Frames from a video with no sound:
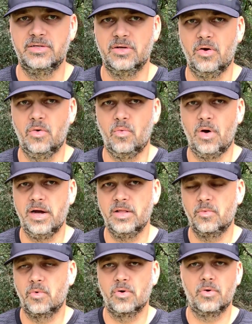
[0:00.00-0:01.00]
so why in the
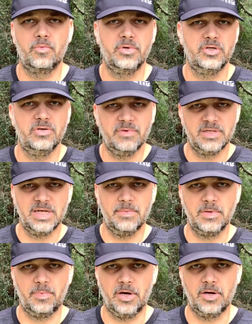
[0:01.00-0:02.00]
world would you even attempt
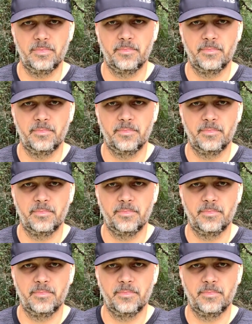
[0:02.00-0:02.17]
a putter?